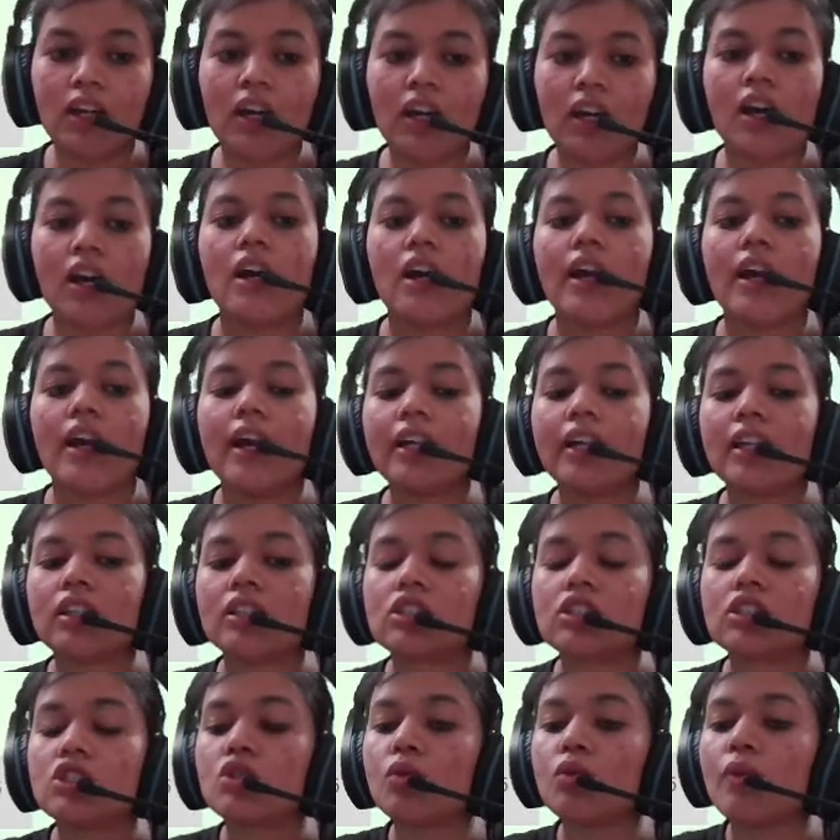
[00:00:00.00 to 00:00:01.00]
And if
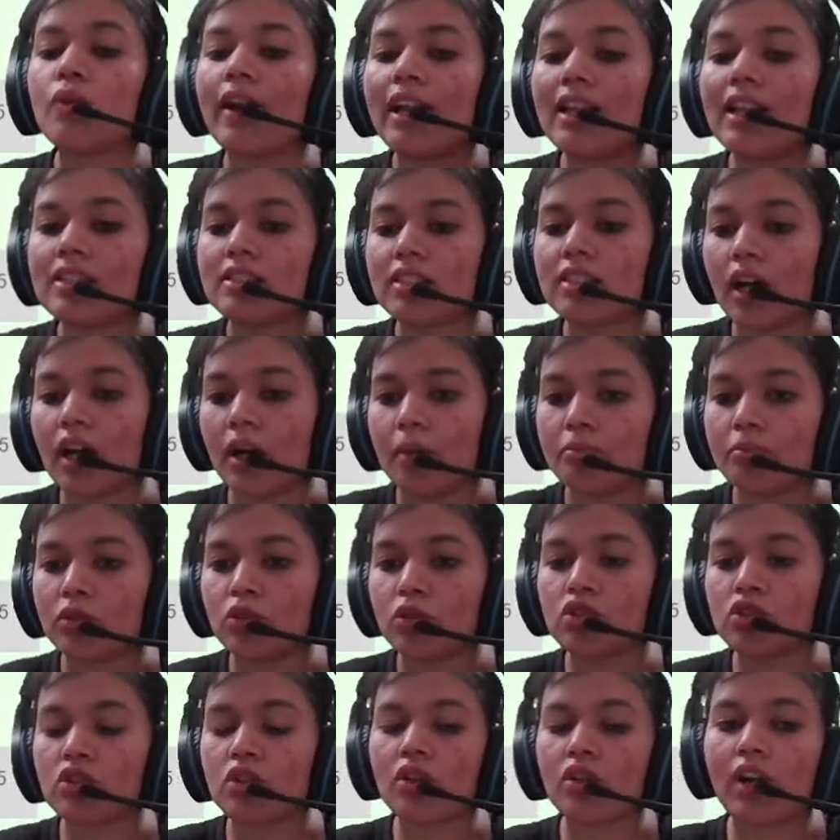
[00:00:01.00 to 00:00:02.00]
I talk about
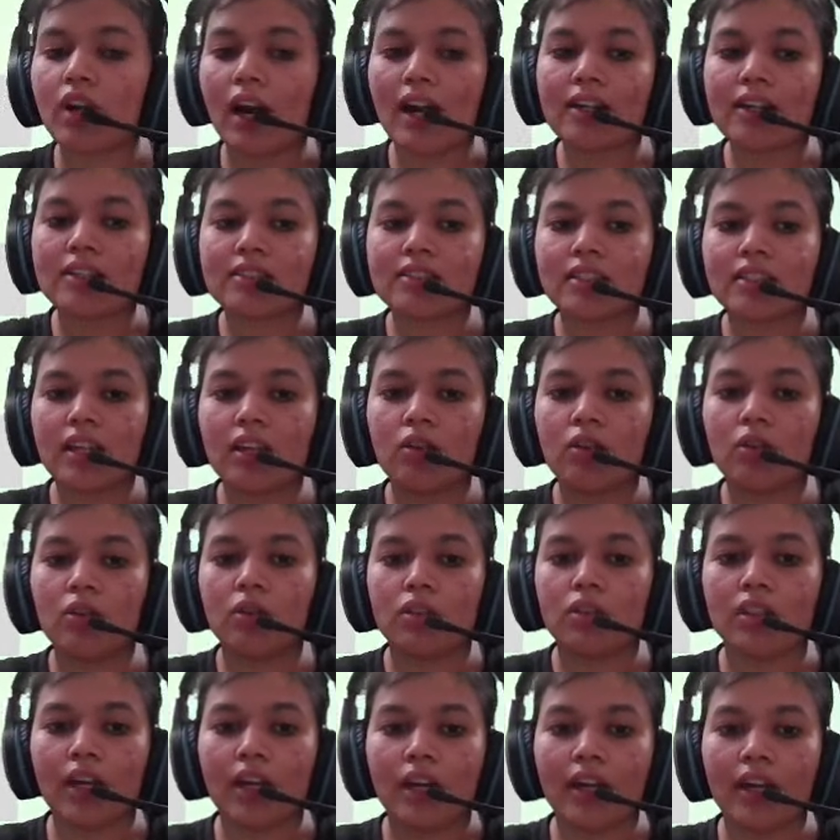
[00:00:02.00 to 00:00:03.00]
dark reaction, what is dark
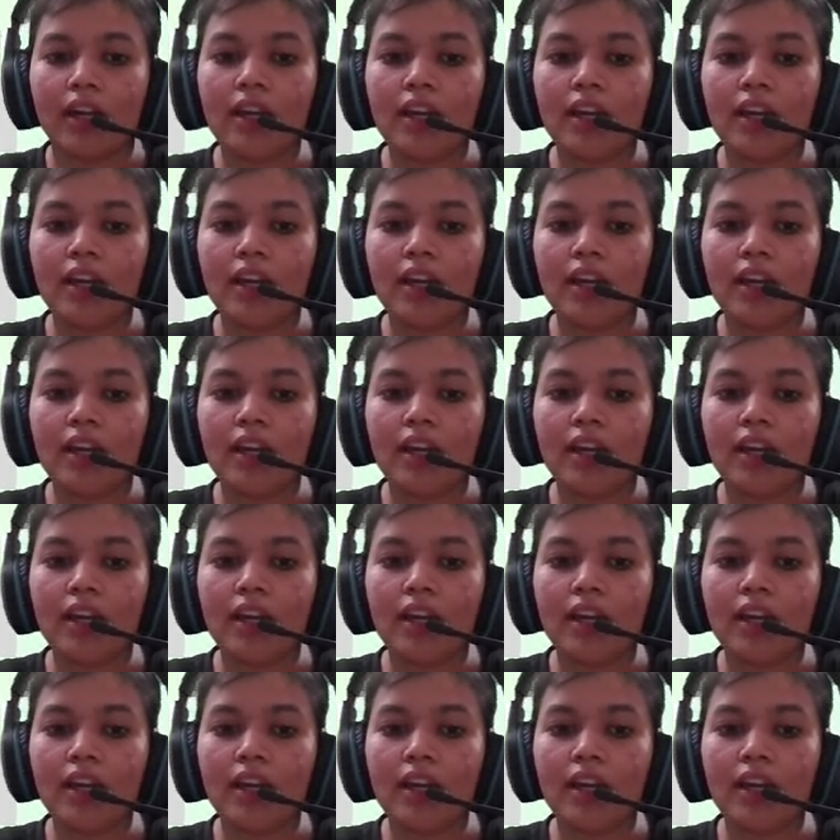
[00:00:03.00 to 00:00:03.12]
reaction?